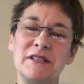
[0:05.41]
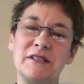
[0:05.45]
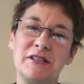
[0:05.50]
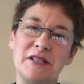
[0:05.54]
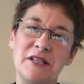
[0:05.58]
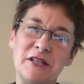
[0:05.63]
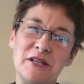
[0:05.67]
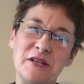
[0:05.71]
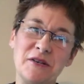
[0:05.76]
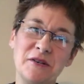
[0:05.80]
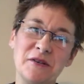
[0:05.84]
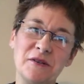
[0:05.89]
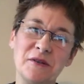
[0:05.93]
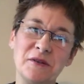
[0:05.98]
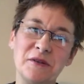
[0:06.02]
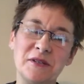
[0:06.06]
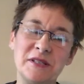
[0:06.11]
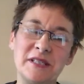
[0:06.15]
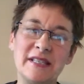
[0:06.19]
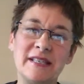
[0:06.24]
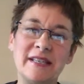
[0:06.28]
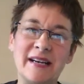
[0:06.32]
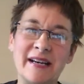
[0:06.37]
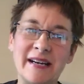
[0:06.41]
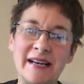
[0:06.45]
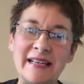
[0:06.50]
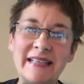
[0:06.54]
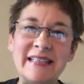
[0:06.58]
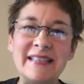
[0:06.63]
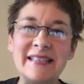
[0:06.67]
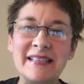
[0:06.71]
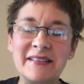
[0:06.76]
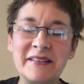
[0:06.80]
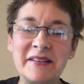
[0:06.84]
to you
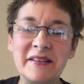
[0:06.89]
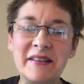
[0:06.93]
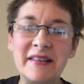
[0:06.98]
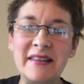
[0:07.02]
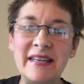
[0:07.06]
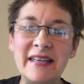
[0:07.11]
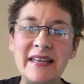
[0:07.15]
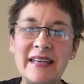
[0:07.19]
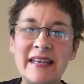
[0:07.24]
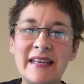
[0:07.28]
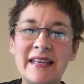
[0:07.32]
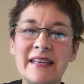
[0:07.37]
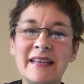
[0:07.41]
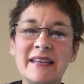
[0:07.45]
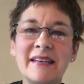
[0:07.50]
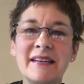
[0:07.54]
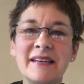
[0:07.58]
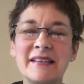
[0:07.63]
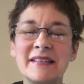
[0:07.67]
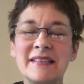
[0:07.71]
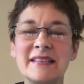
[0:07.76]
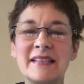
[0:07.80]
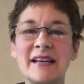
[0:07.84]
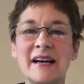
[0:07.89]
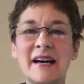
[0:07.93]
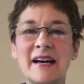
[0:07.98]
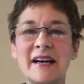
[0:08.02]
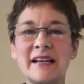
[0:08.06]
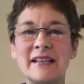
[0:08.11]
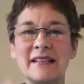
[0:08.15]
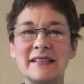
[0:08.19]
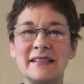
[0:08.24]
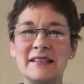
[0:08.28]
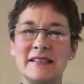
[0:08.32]
tonight the
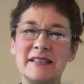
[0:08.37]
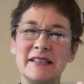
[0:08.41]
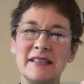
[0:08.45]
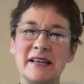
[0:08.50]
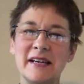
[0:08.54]
signs,